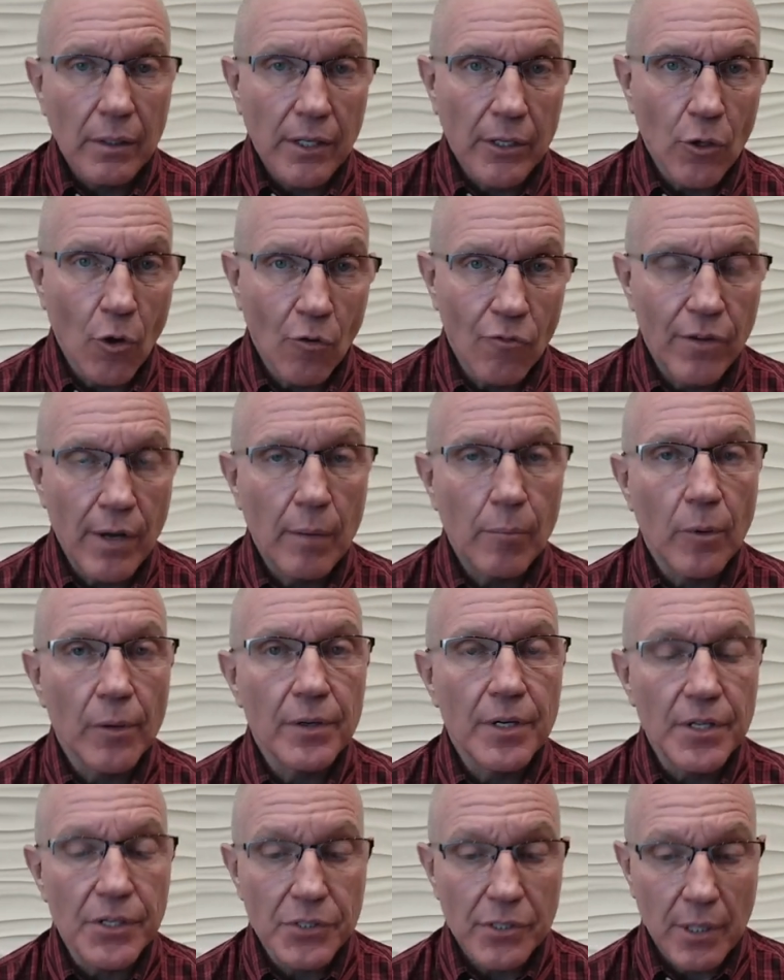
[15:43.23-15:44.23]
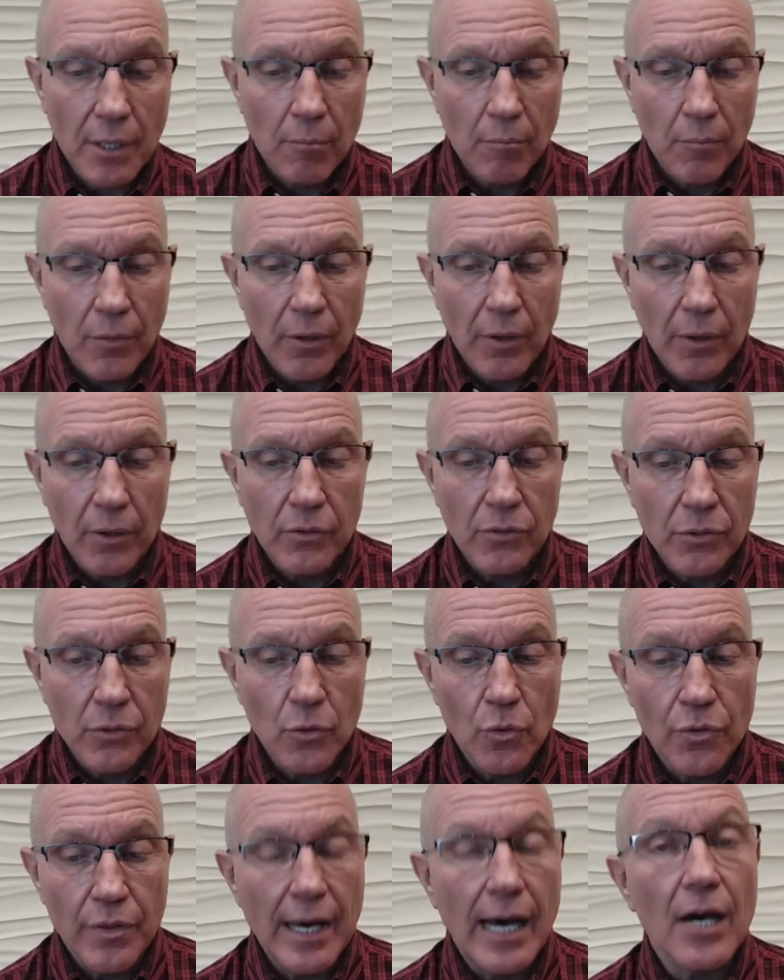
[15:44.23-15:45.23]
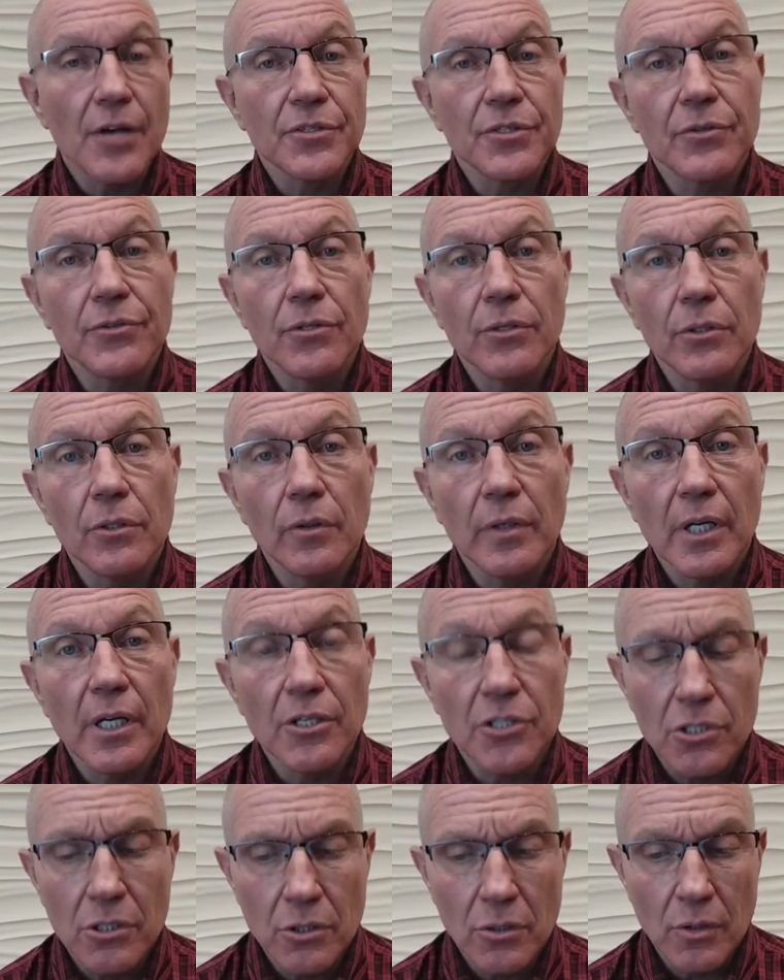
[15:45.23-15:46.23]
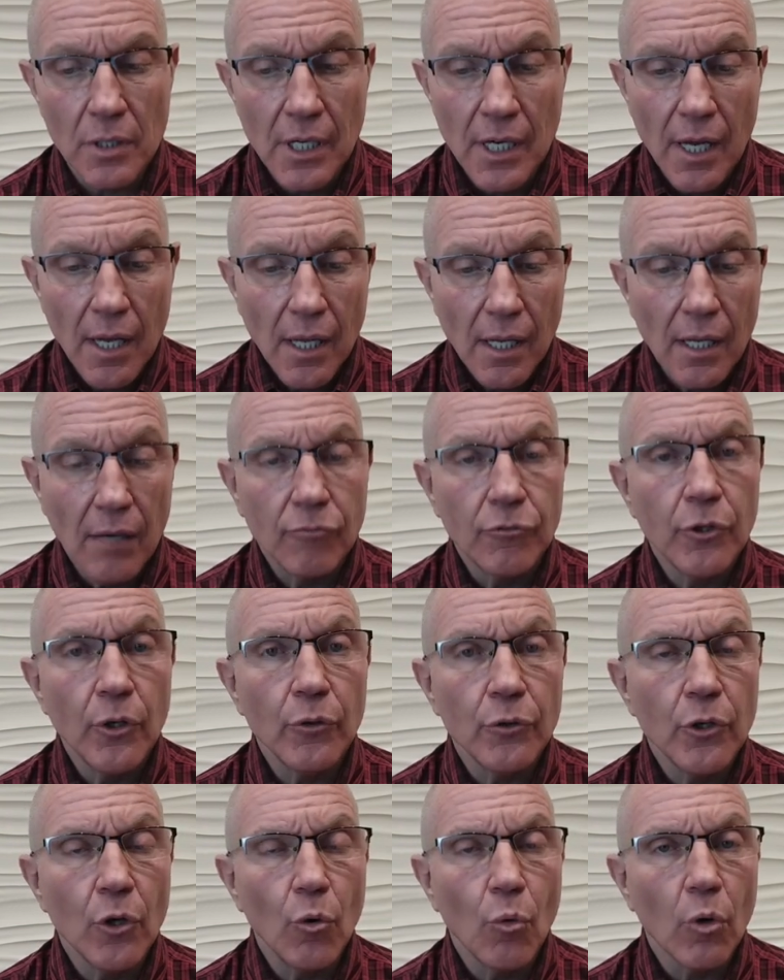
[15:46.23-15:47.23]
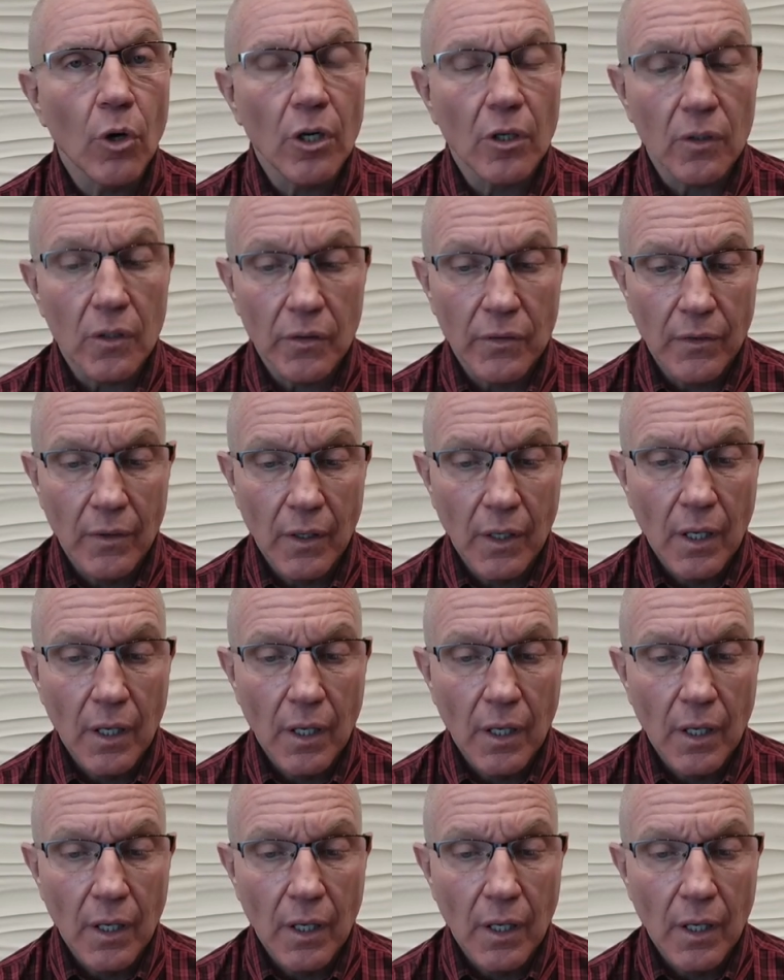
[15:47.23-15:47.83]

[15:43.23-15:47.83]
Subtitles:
the November-December 2002 issue of UU World,